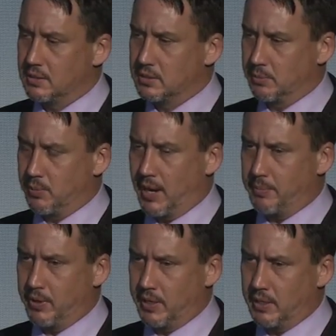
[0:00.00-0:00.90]
to
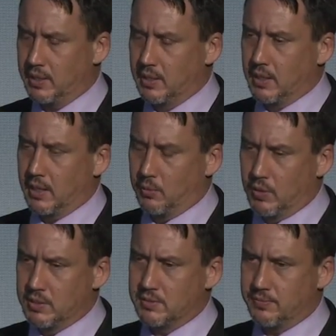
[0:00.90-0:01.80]
property, and
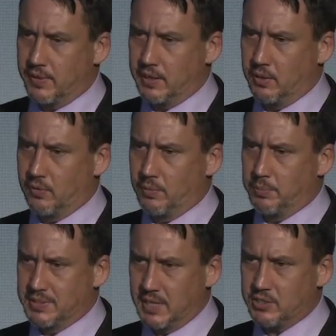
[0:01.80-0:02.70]
one's a fight over
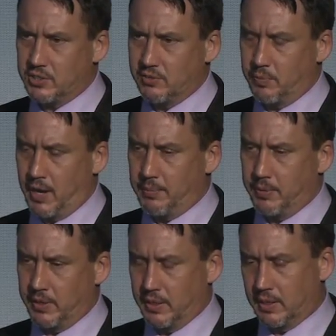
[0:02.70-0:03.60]
possession of property.